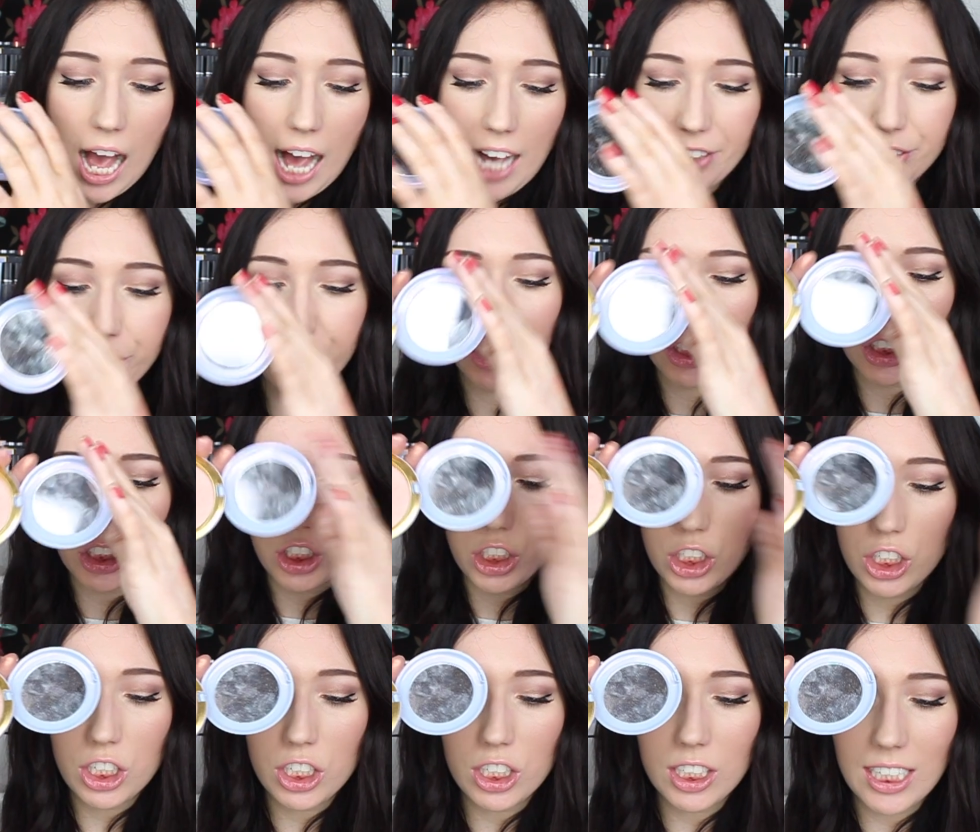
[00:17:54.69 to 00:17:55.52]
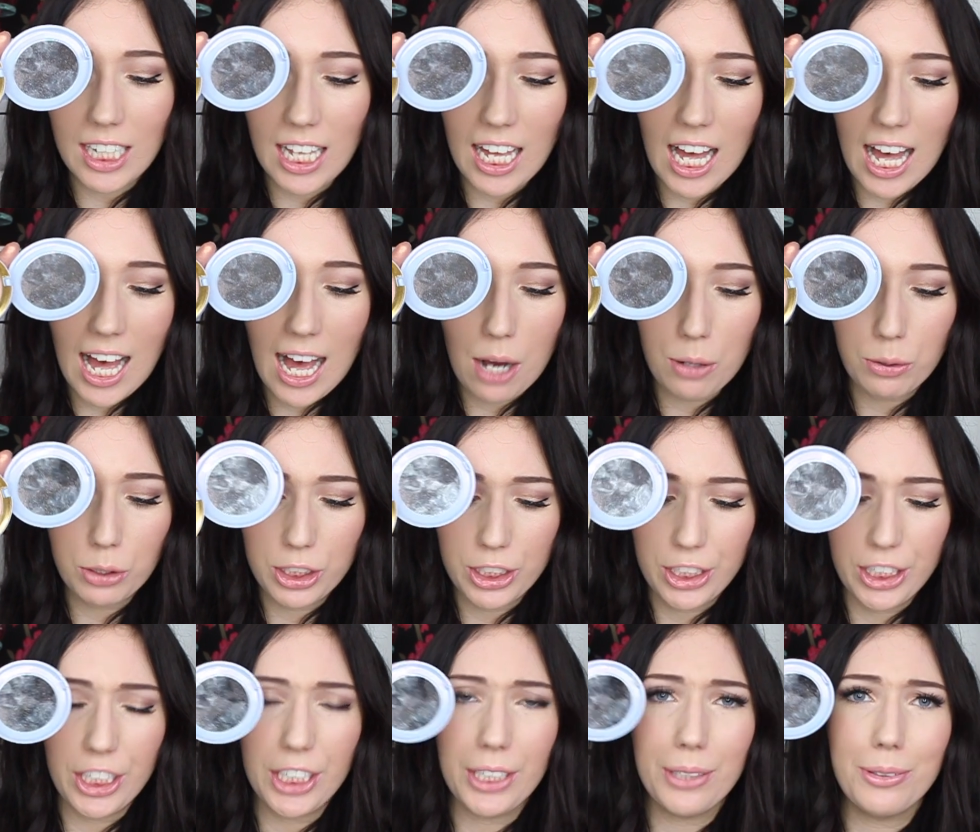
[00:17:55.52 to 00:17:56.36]
And just look at how
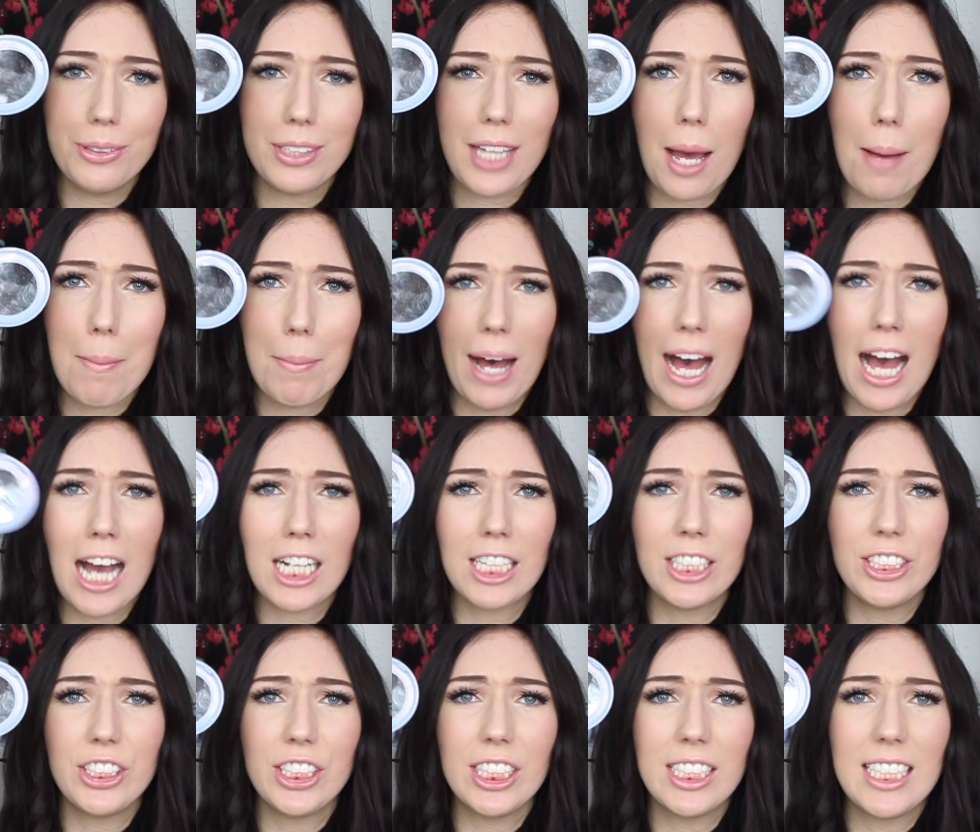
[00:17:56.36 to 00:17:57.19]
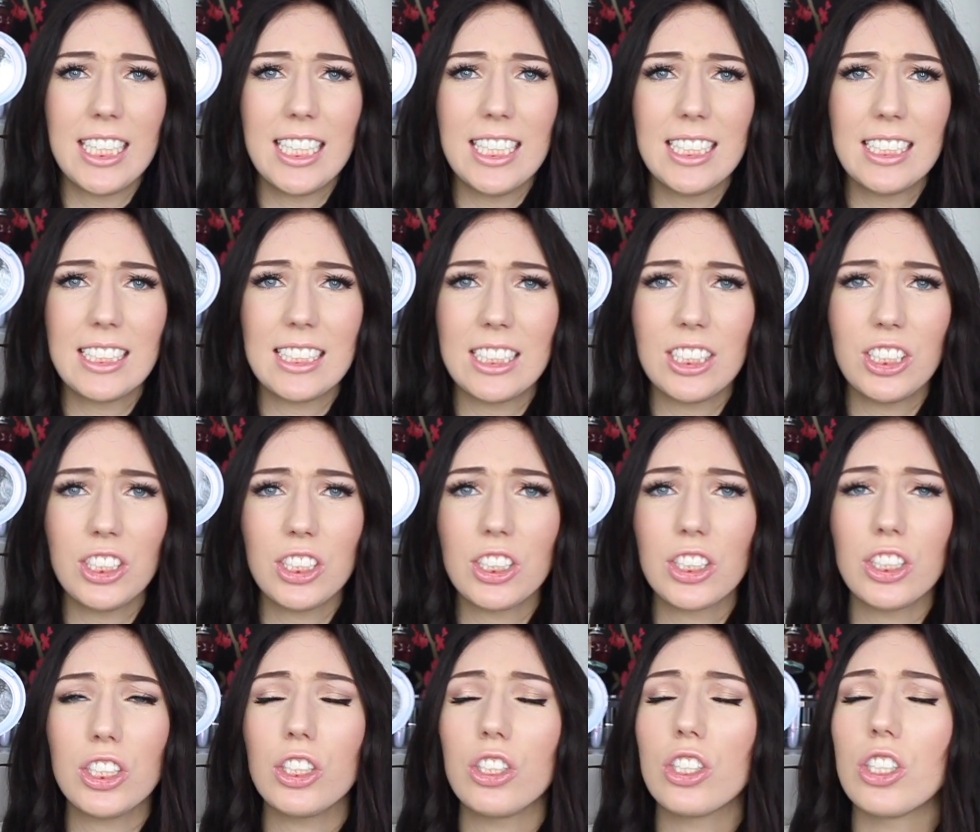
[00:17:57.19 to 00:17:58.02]
cute that packaging is. It
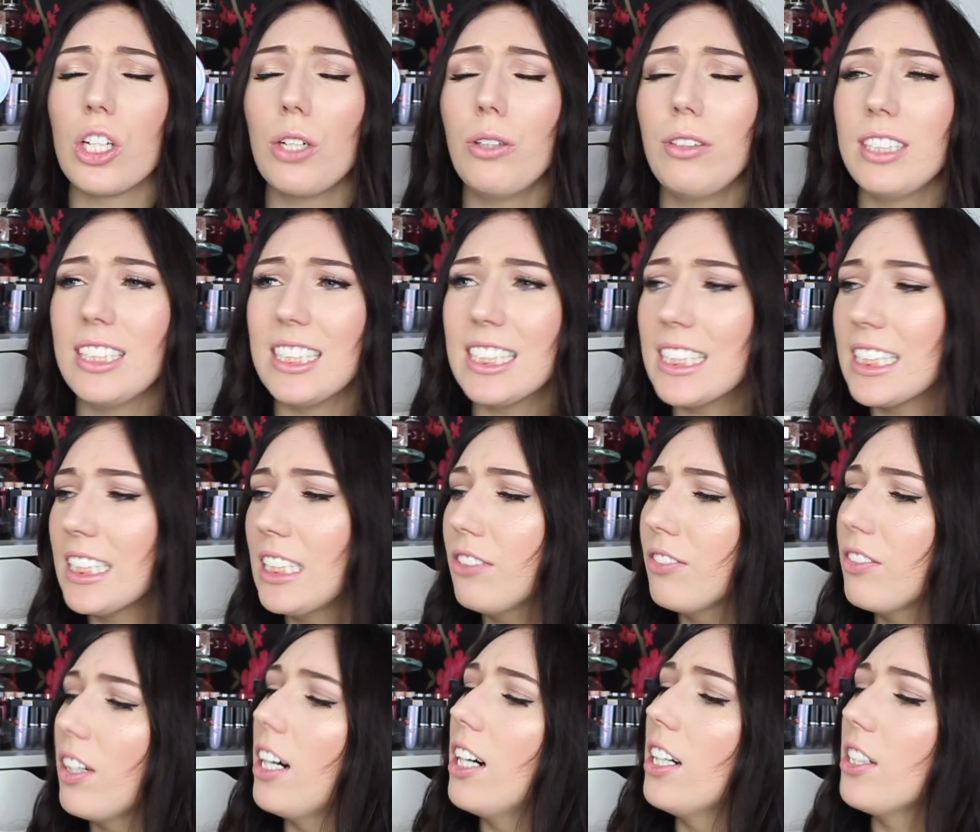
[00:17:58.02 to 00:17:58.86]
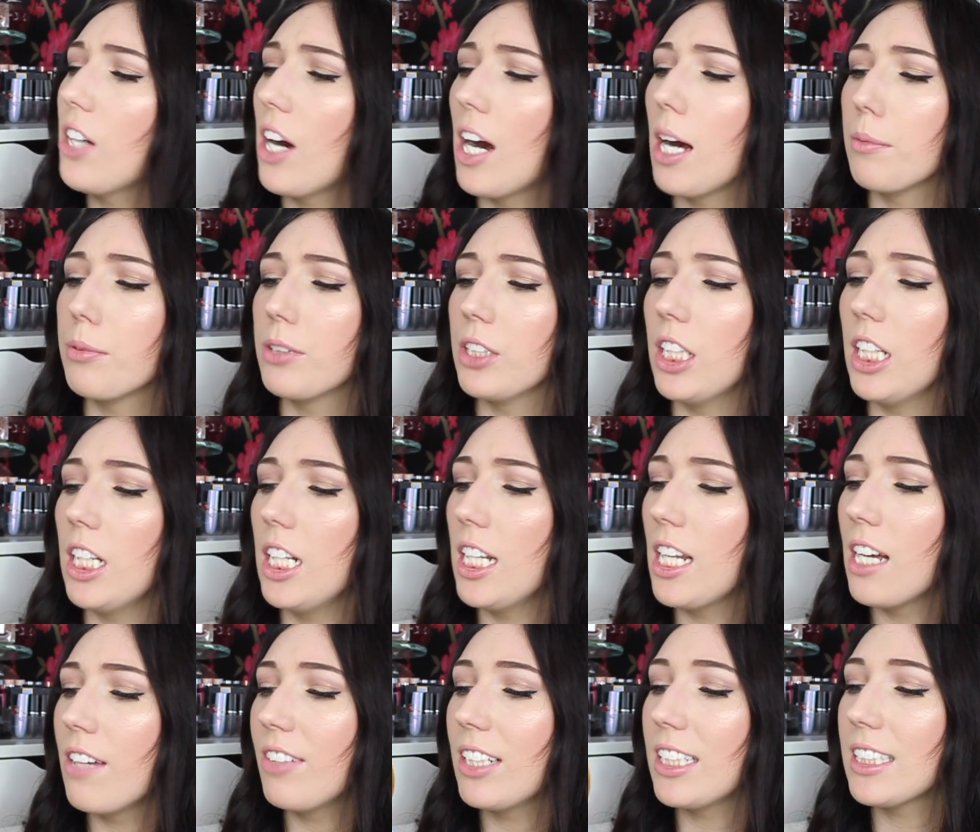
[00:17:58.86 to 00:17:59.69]
just looks so Disney-fied. I
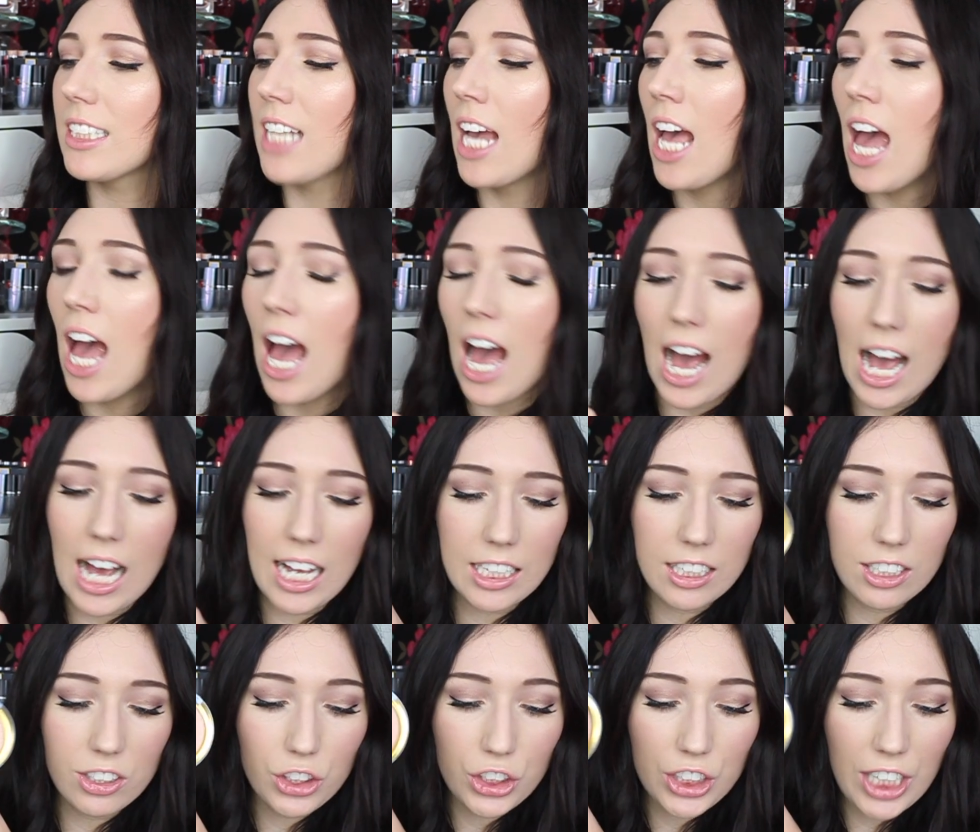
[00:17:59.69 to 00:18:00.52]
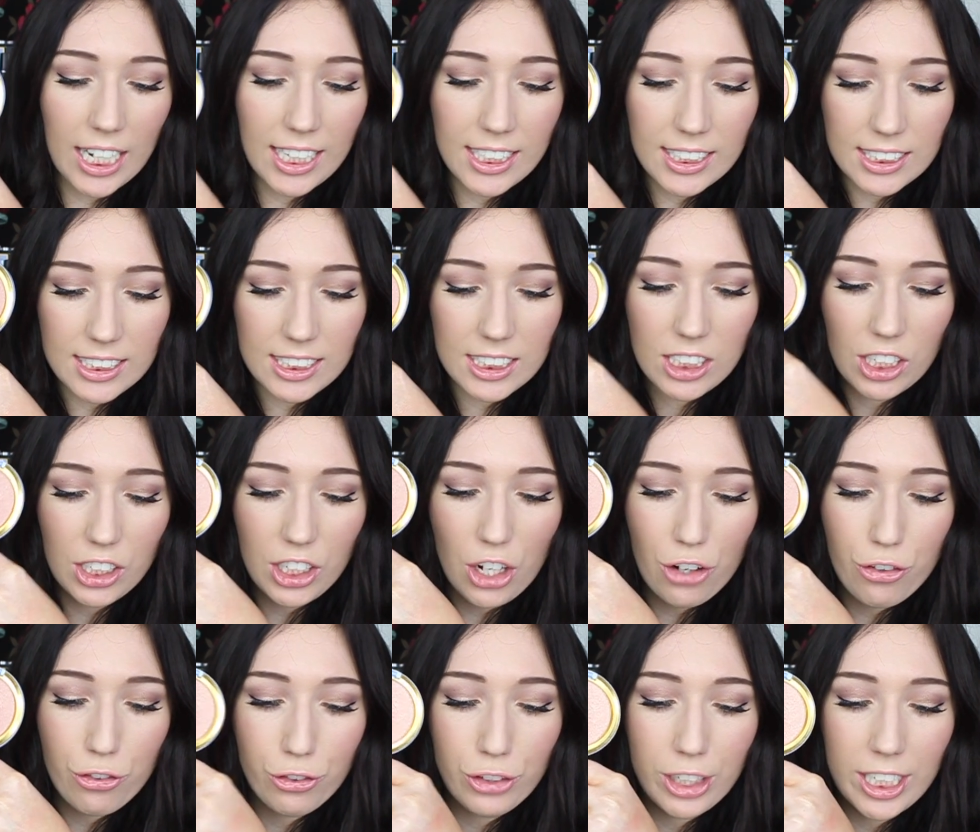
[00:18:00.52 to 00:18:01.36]
absolutely love it. And the shade is
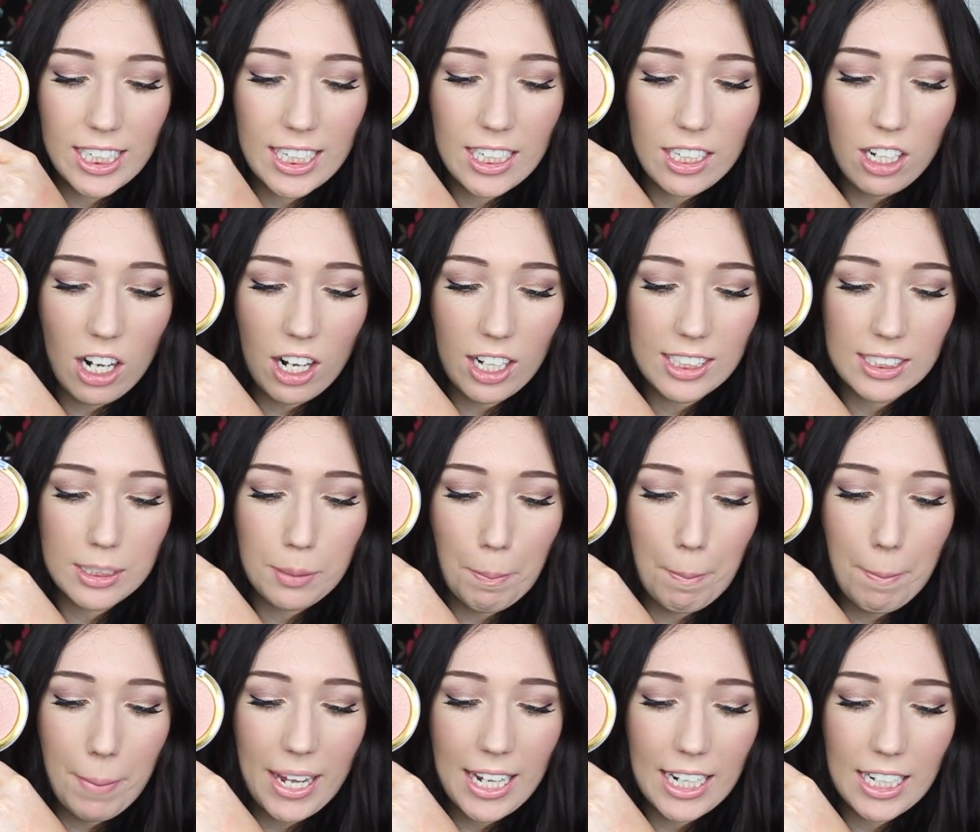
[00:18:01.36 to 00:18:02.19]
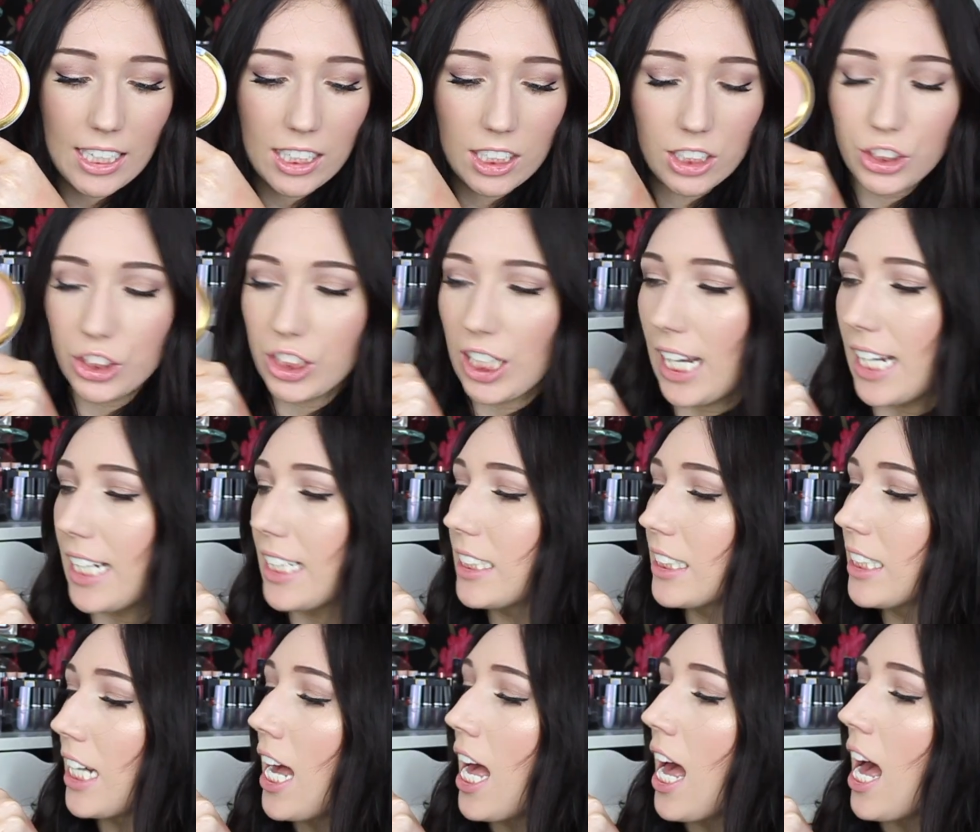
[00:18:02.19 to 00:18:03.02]
like a really nice pink
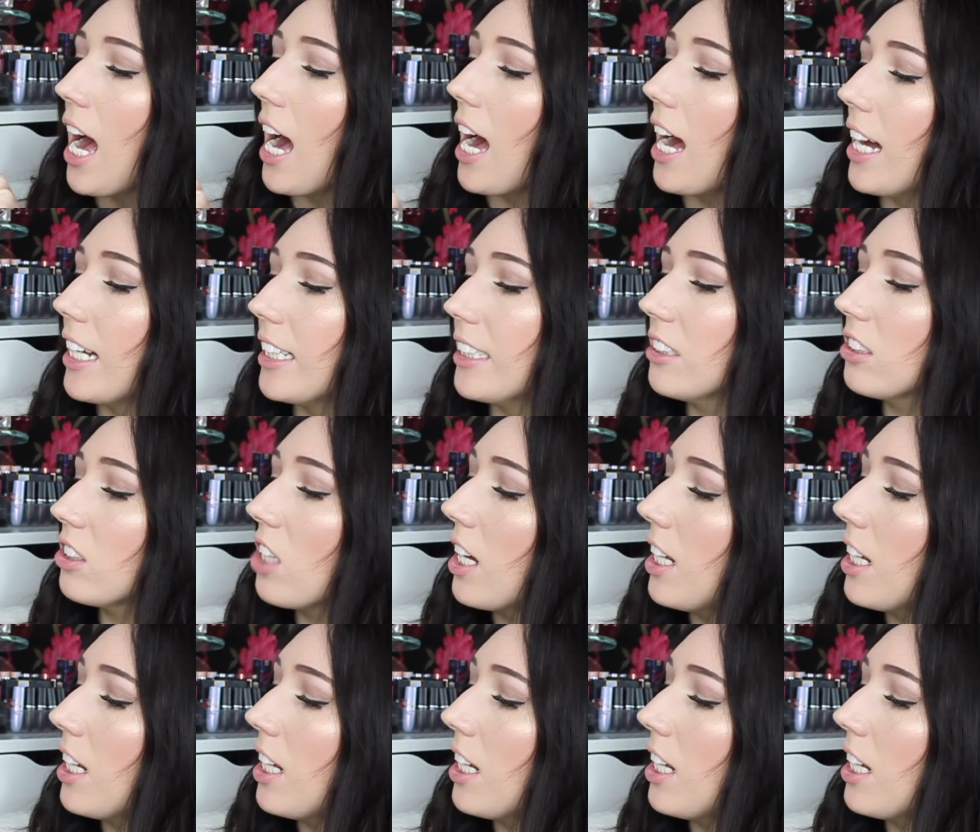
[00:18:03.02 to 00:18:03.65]
shade, and it's